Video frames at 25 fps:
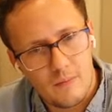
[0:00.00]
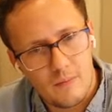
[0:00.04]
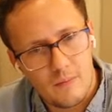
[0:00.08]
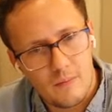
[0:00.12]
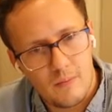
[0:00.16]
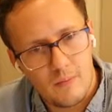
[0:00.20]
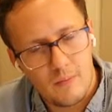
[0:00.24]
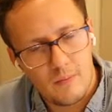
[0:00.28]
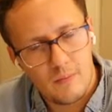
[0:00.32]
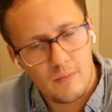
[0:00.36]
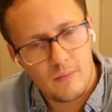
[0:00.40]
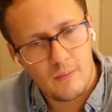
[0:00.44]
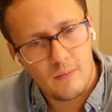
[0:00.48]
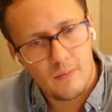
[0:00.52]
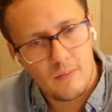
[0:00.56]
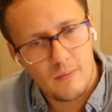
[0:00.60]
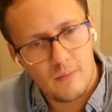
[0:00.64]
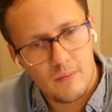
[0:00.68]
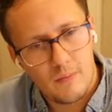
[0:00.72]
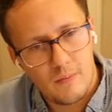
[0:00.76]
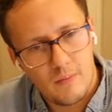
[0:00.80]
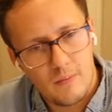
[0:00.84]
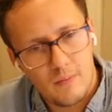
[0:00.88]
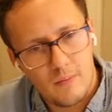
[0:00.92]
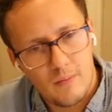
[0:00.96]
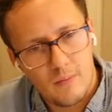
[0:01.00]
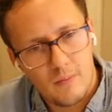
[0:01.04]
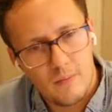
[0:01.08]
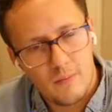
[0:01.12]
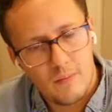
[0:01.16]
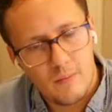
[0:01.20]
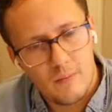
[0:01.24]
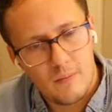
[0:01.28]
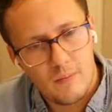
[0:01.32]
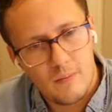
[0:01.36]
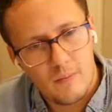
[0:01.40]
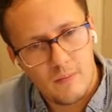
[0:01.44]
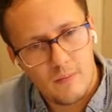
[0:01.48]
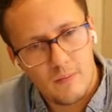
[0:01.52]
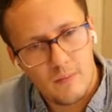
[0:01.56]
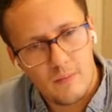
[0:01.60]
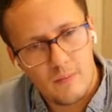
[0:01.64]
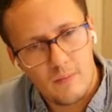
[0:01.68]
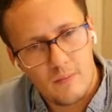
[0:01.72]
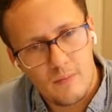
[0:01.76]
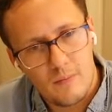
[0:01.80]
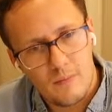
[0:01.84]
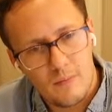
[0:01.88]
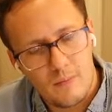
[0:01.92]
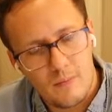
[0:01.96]

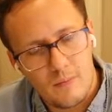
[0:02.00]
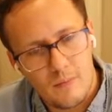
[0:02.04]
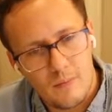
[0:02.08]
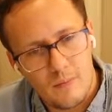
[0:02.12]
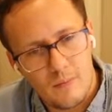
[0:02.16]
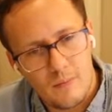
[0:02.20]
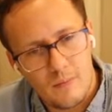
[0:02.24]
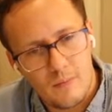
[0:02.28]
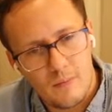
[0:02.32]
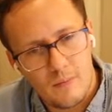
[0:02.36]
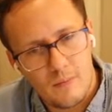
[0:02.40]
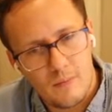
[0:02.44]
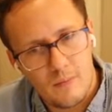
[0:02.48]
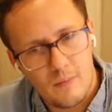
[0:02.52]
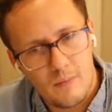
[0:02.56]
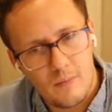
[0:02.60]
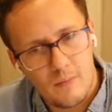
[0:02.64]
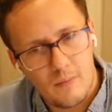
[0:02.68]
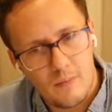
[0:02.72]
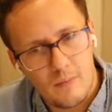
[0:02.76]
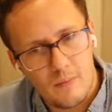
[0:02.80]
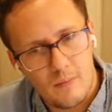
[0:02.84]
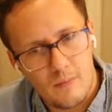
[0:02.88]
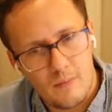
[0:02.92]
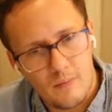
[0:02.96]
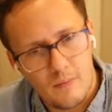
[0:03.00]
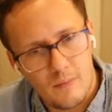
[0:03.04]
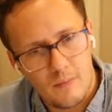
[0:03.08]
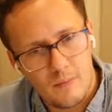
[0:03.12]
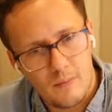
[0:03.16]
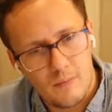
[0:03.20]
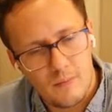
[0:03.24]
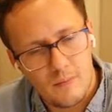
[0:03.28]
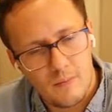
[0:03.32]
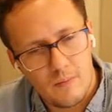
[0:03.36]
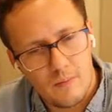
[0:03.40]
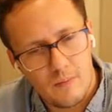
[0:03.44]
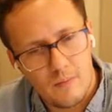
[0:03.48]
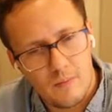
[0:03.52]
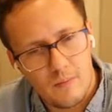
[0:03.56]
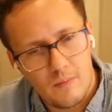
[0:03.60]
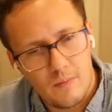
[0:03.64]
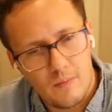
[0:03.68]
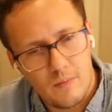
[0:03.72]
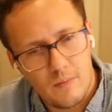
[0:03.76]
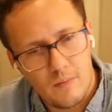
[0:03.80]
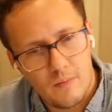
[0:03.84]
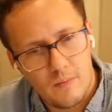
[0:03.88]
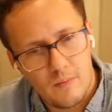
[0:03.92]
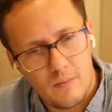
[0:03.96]

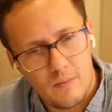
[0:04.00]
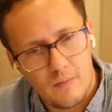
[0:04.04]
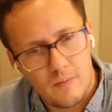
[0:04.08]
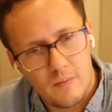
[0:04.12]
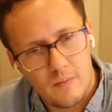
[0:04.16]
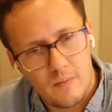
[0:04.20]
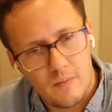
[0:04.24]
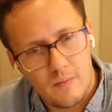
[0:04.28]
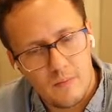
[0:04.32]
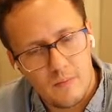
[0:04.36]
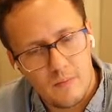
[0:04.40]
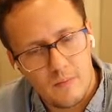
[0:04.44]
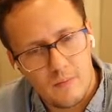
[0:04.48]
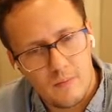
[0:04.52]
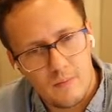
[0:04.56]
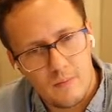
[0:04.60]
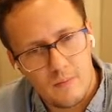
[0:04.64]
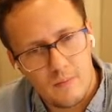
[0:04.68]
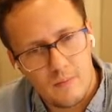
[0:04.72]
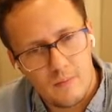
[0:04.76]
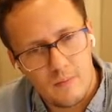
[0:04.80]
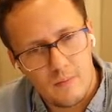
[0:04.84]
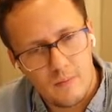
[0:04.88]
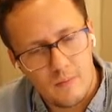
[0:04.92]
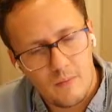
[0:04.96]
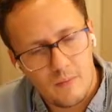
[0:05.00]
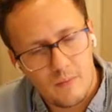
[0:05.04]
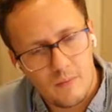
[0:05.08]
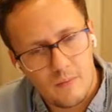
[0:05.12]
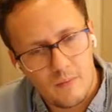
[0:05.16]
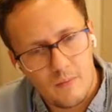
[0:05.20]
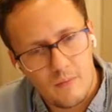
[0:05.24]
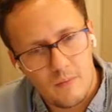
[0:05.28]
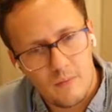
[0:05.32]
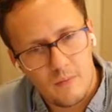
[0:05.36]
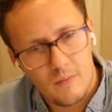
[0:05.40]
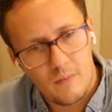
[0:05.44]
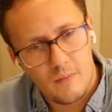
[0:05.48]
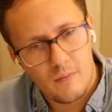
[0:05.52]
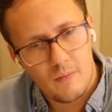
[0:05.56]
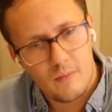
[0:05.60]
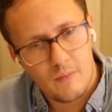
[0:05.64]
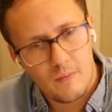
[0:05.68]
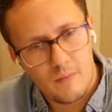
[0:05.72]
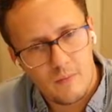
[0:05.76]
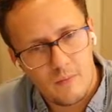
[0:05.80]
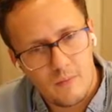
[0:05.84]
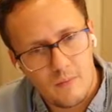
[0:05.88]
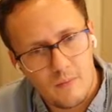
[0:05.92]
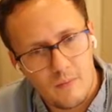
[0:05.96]

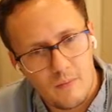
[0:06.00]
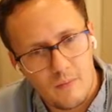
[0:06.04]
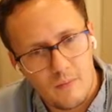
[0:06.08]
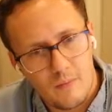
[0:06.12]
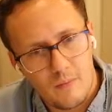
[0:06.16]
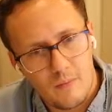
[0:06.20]
This person isn't speaking.